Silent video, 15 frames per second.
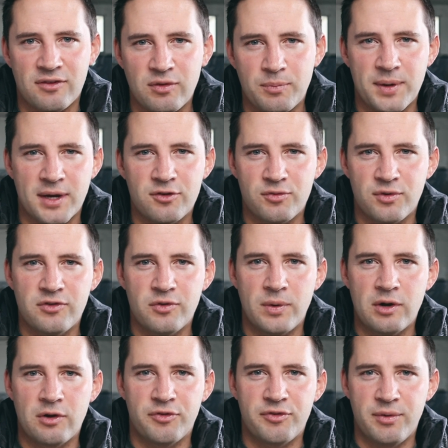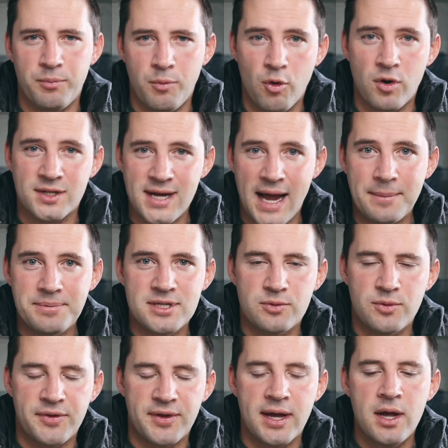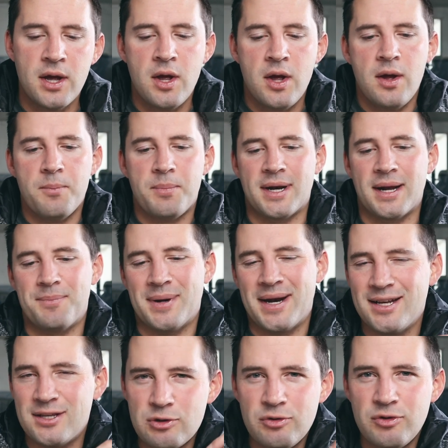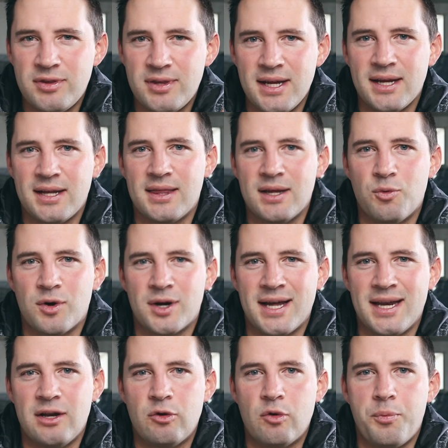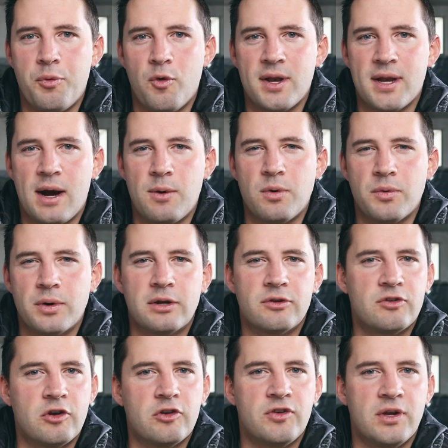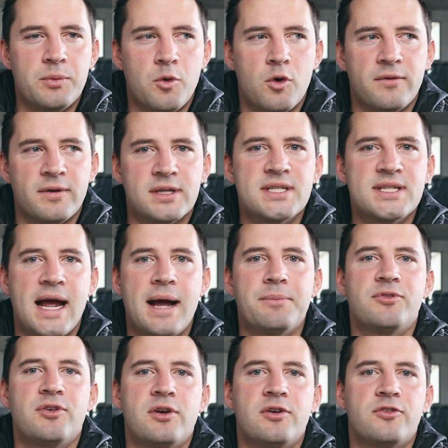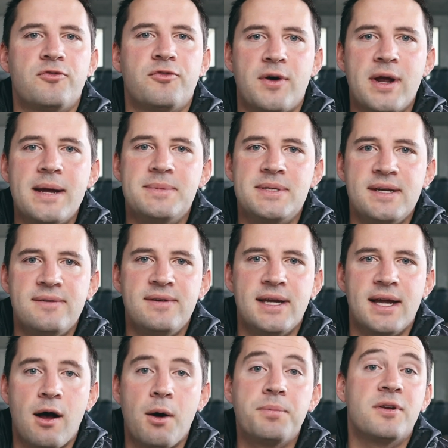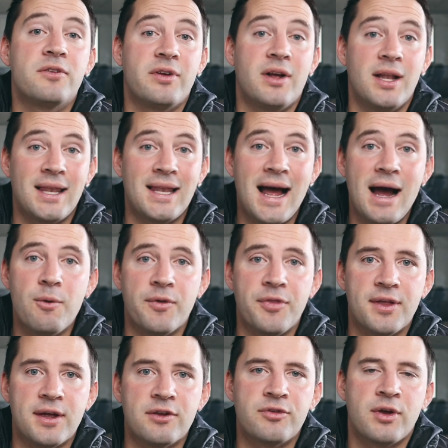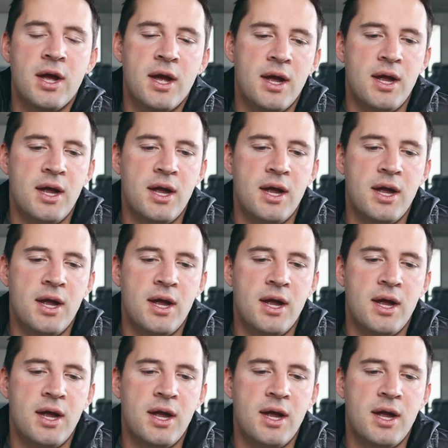that's the biggest reason we don't see more adoption with it. But I do think that we're getting to a point now where we're gonna start seeing more of it. Samsung's Frame TV helped us a lot with this.